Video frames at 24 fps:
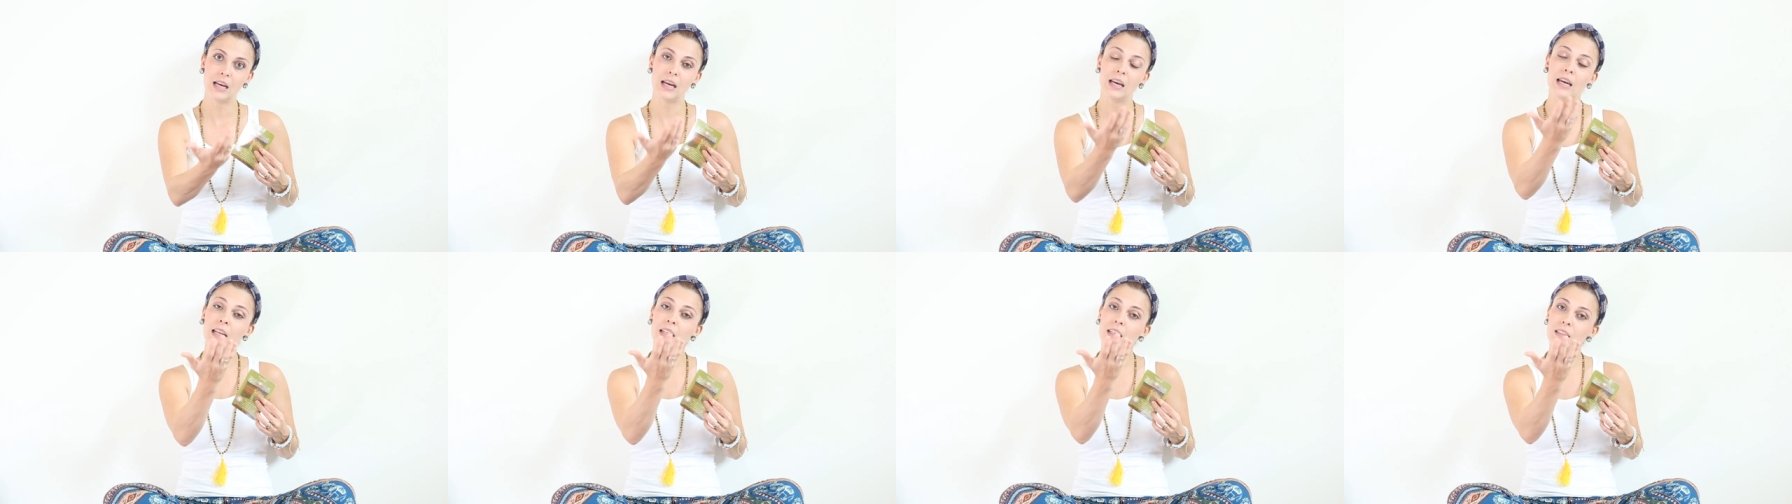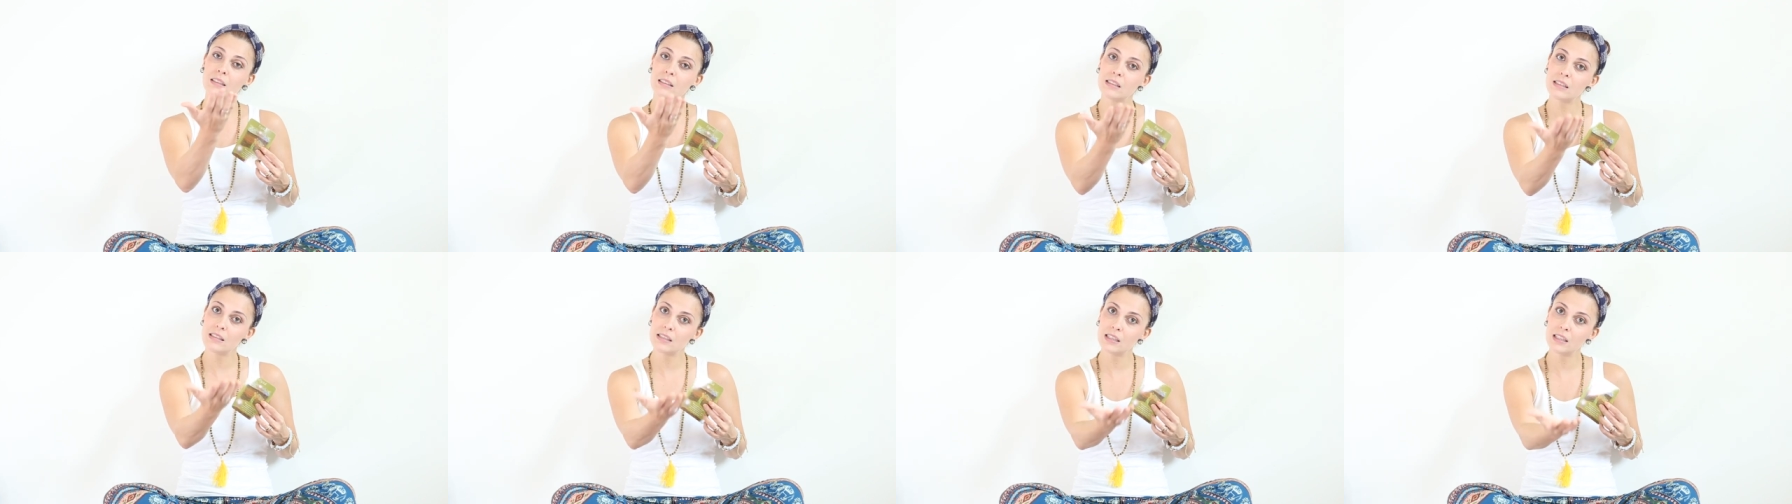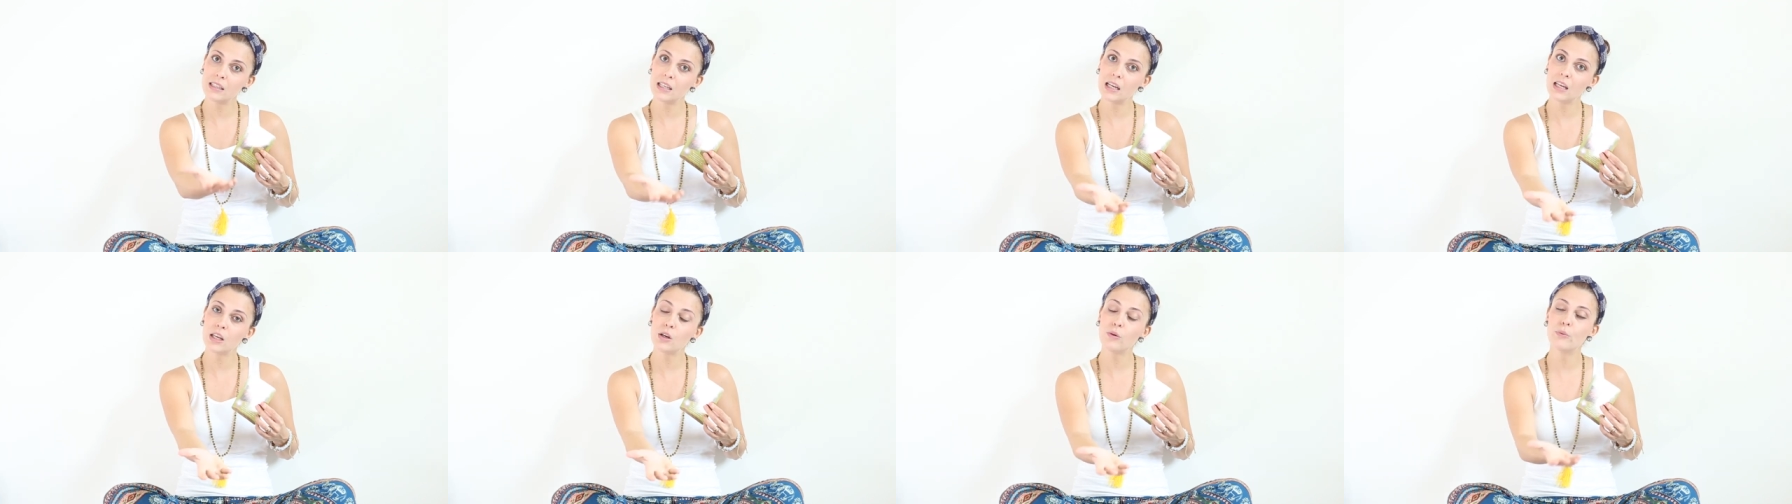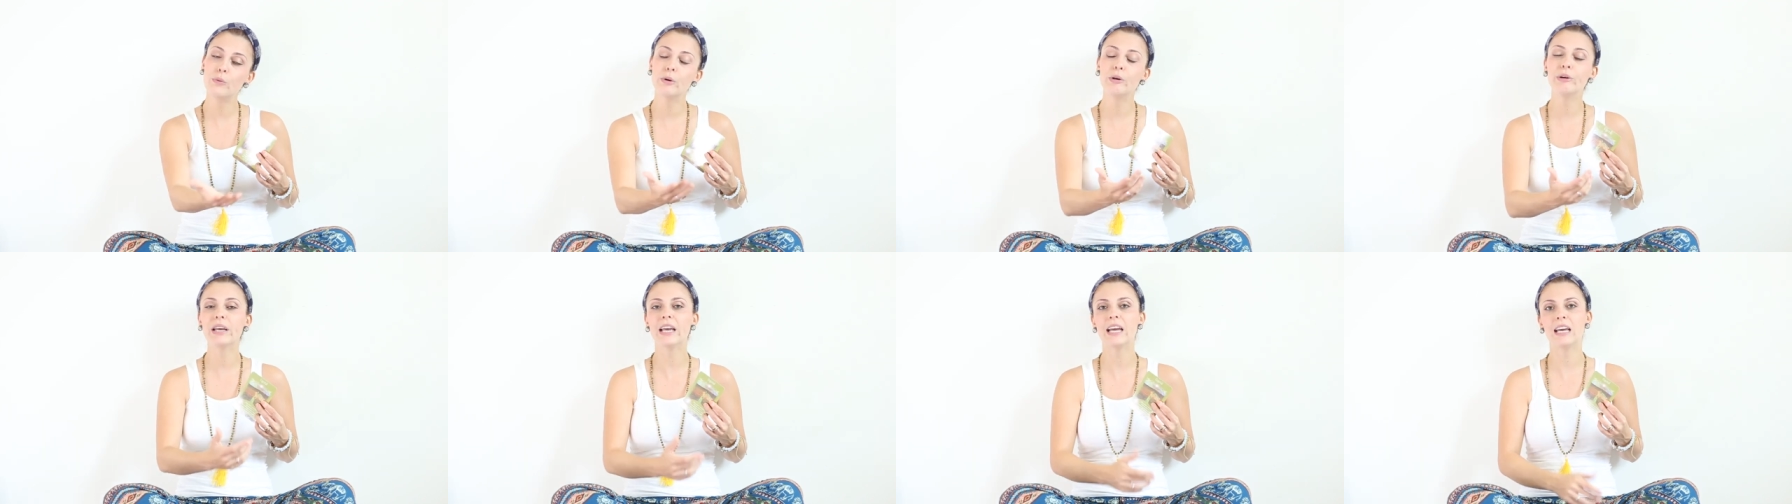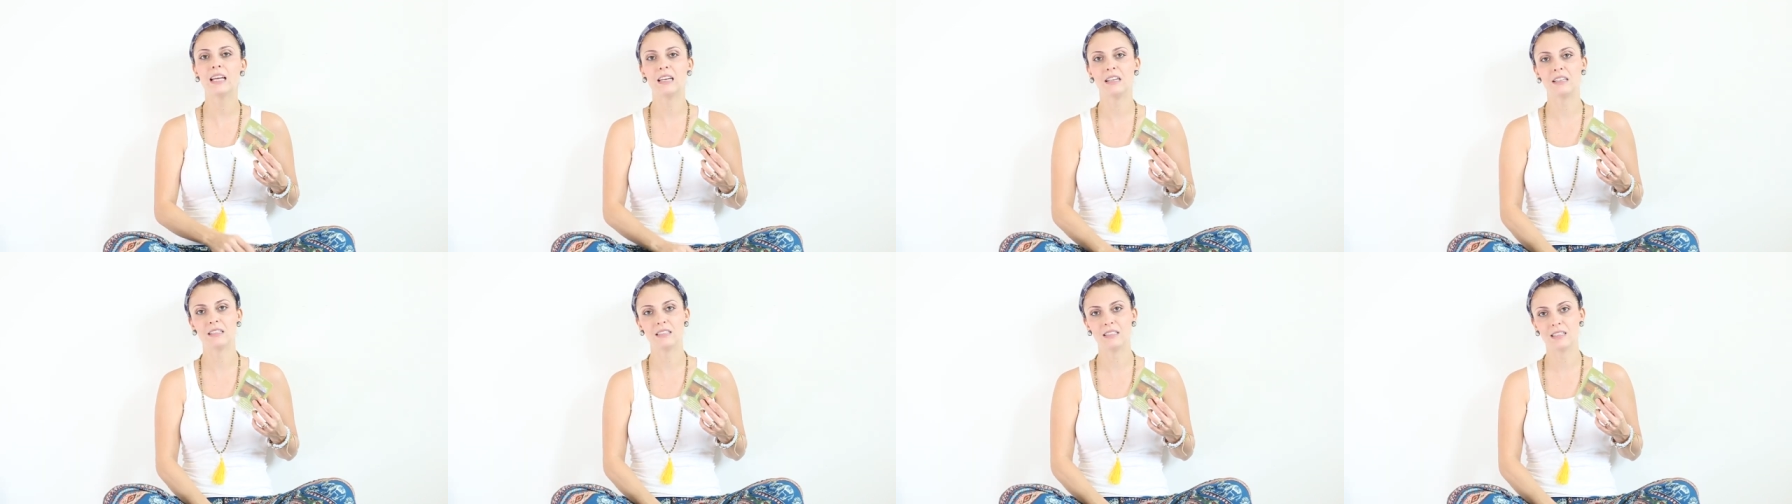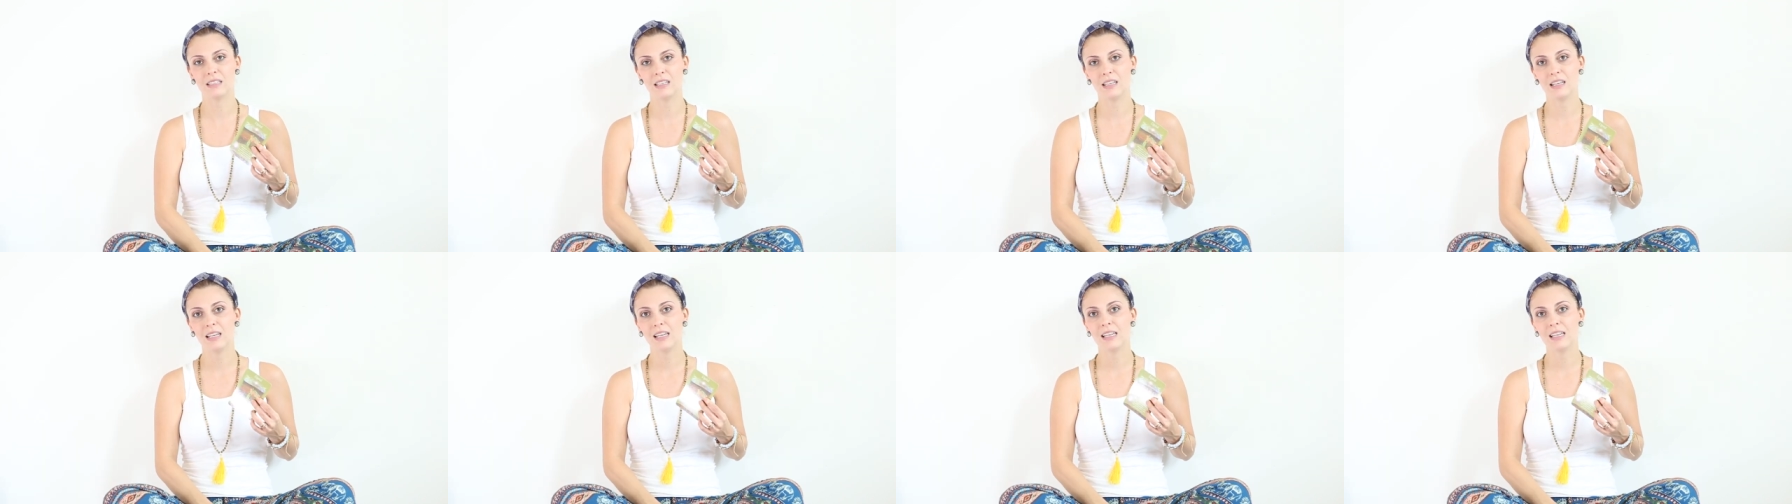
and understand that you will get it